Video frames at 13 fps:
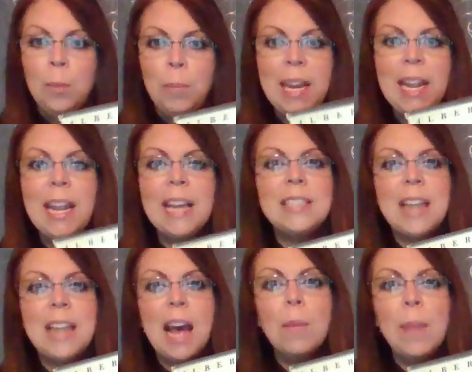meaning
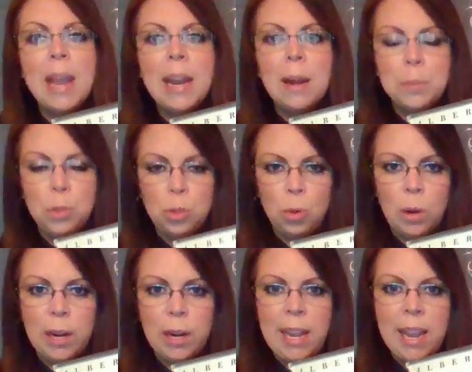it's not a made up
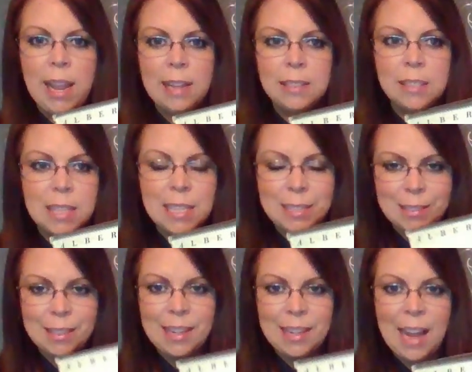story. It's
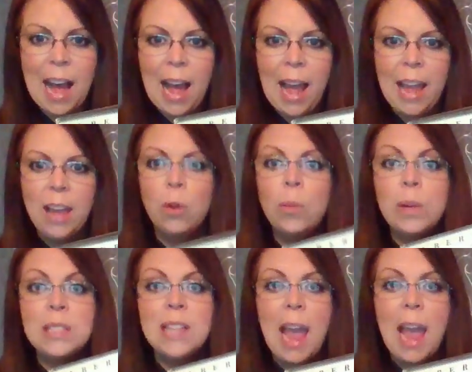this guy who
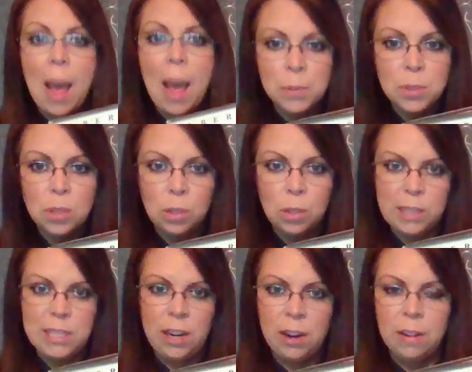was
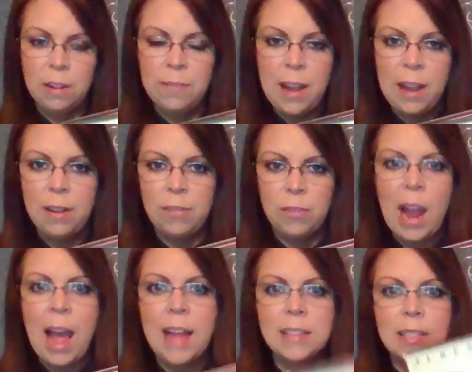absolutely terrified of
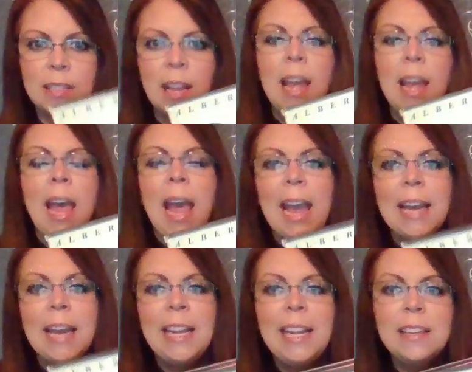rats.
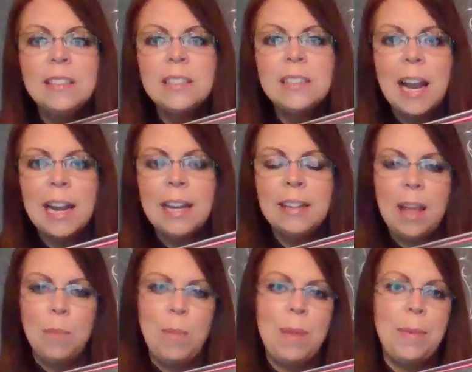And he decided
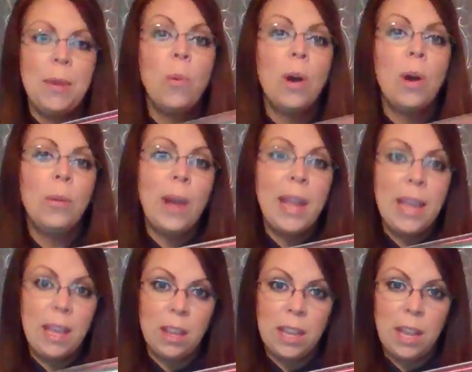that maybe one way
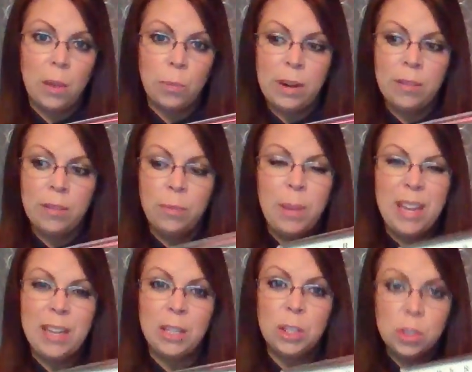he could get rid of
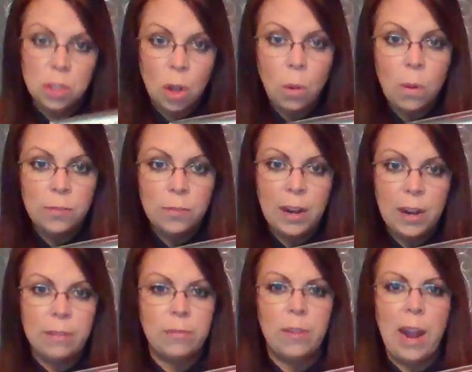being so
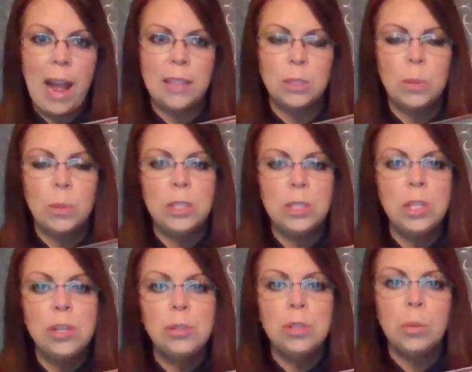afraid of rats was
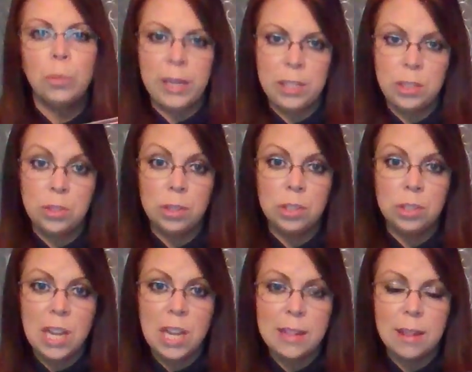to do some
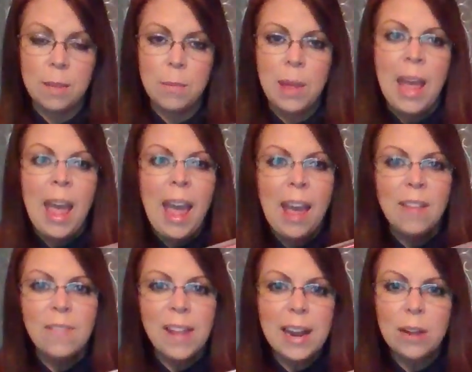research on them
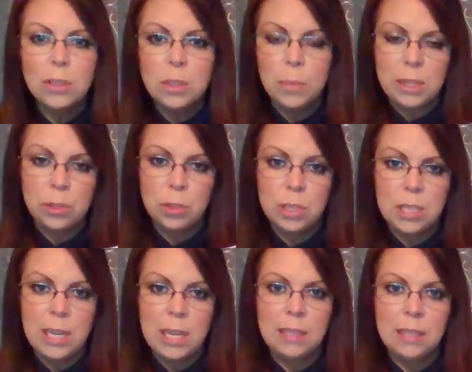and find out some
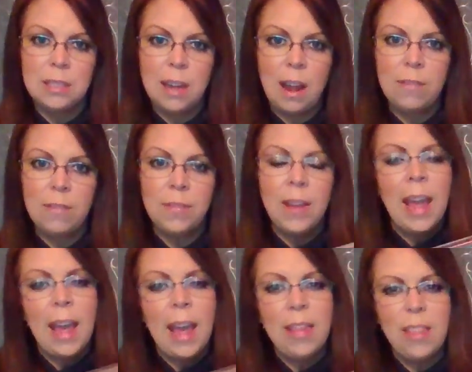interesting stuff.
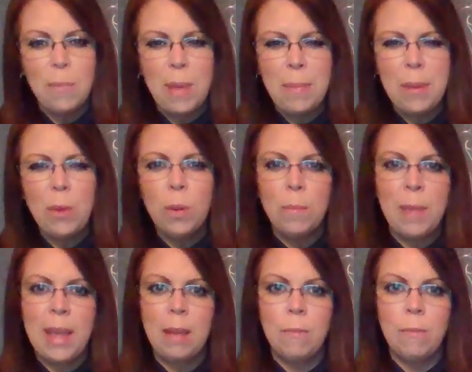and that maybe it would
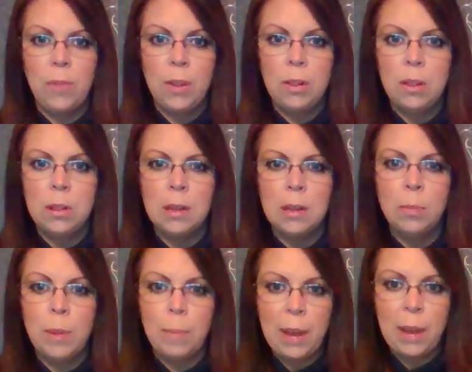make him feel a
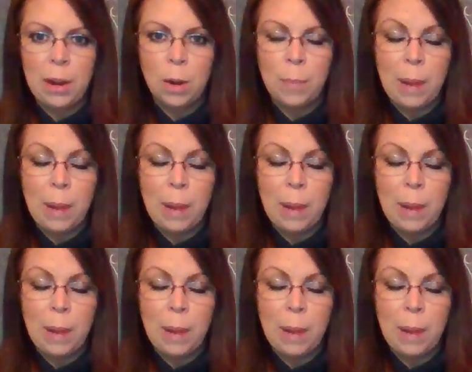little bit better